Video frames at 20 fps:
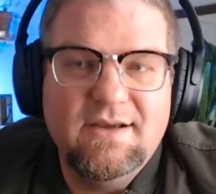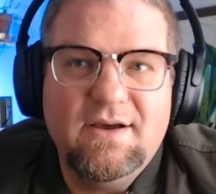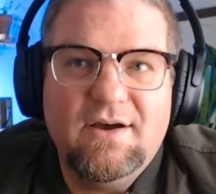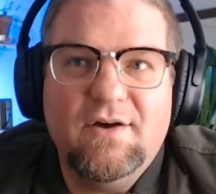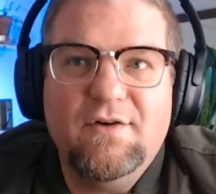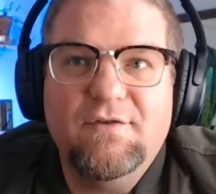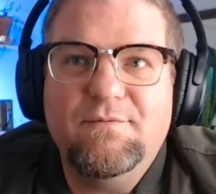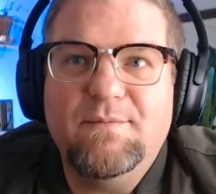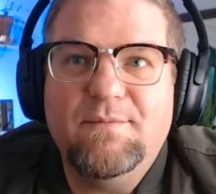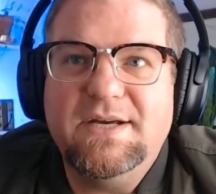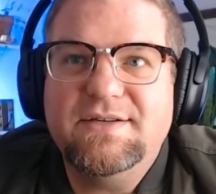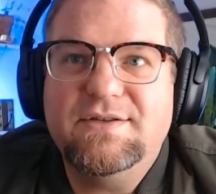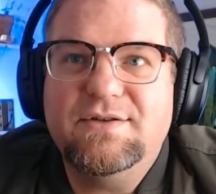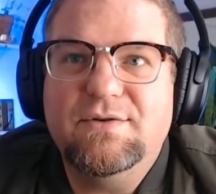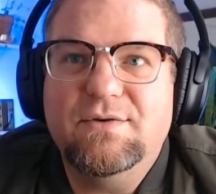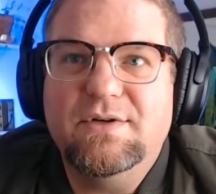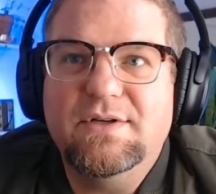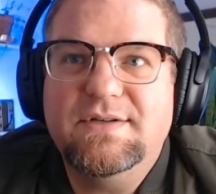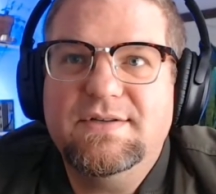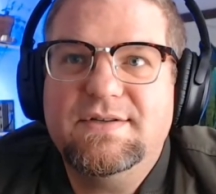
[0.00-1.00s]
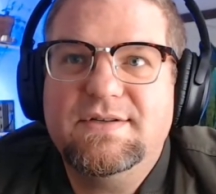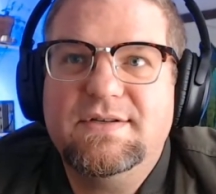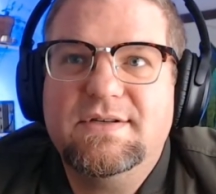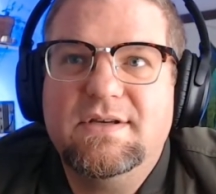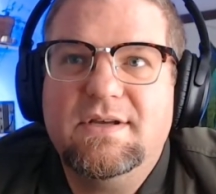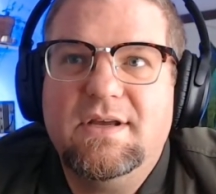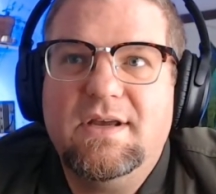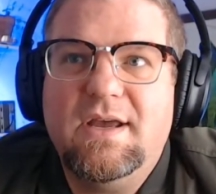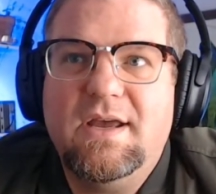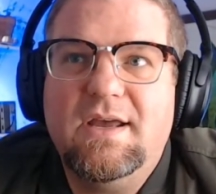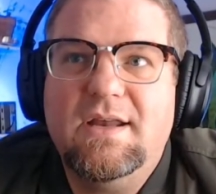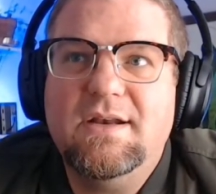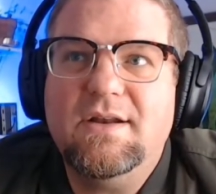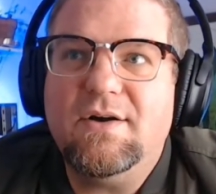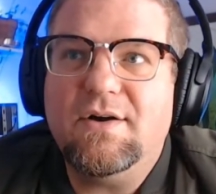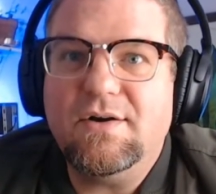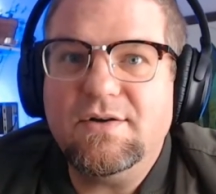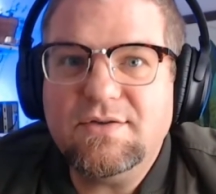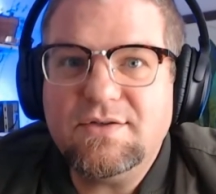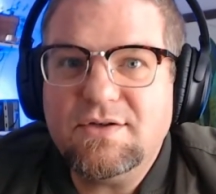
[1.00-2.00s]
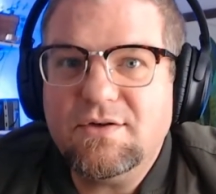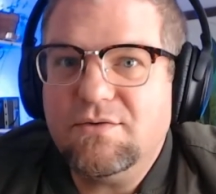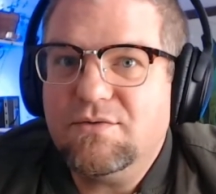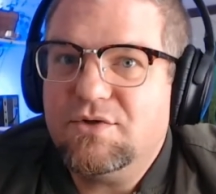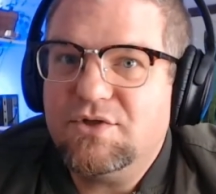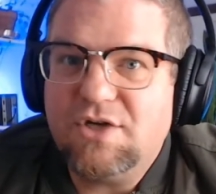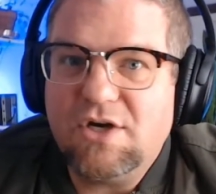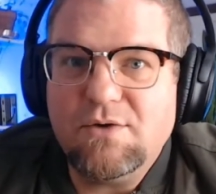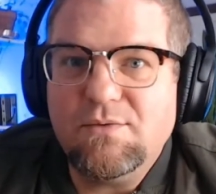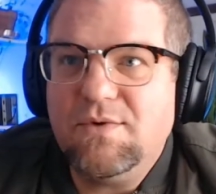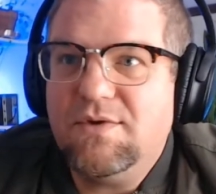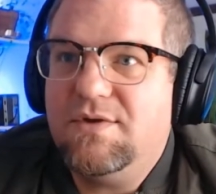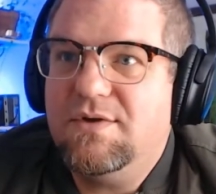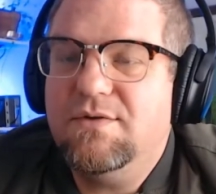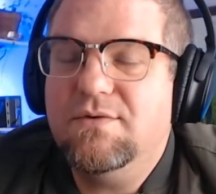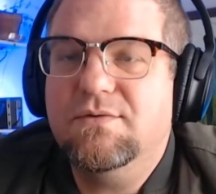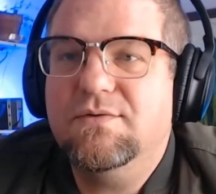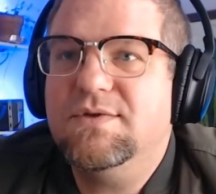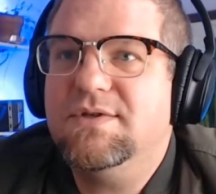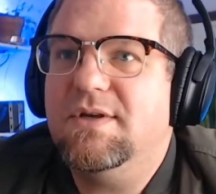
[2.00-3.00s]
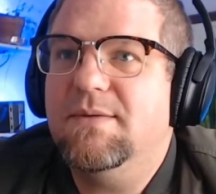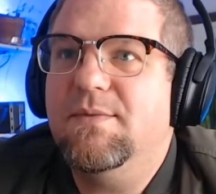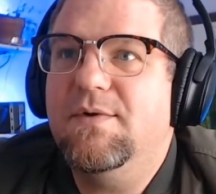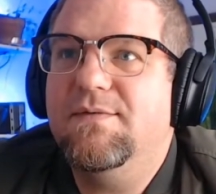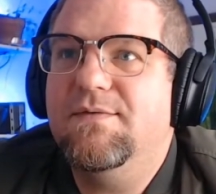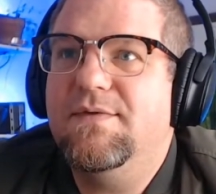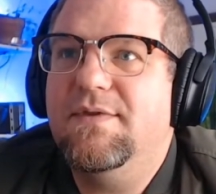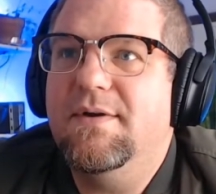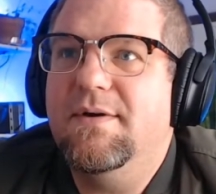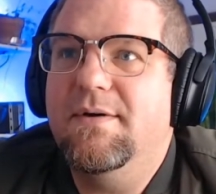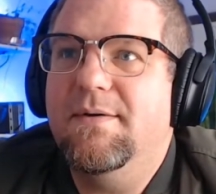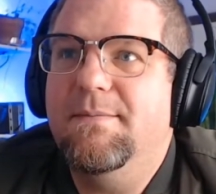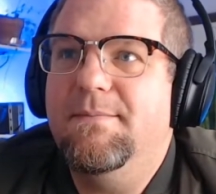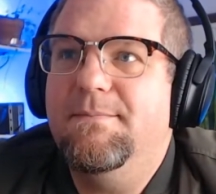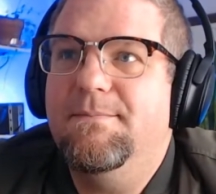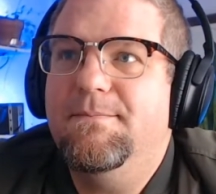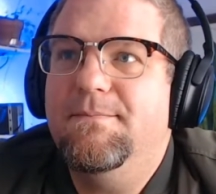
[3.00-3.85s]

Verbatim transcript: of my students and also share with you some of the